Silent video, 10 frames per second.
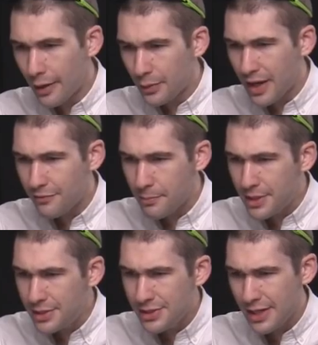we have
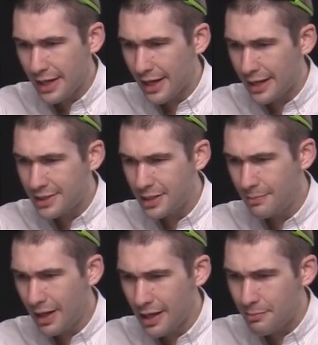Amin saying, hi
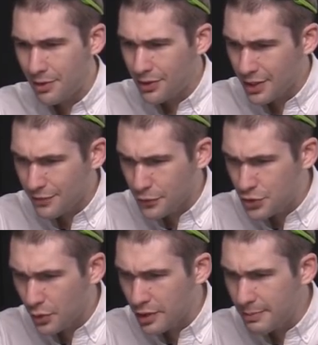Tim, hi Amin, thanks for
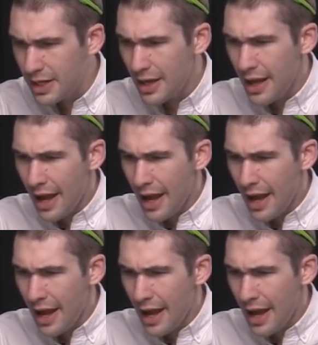joining me.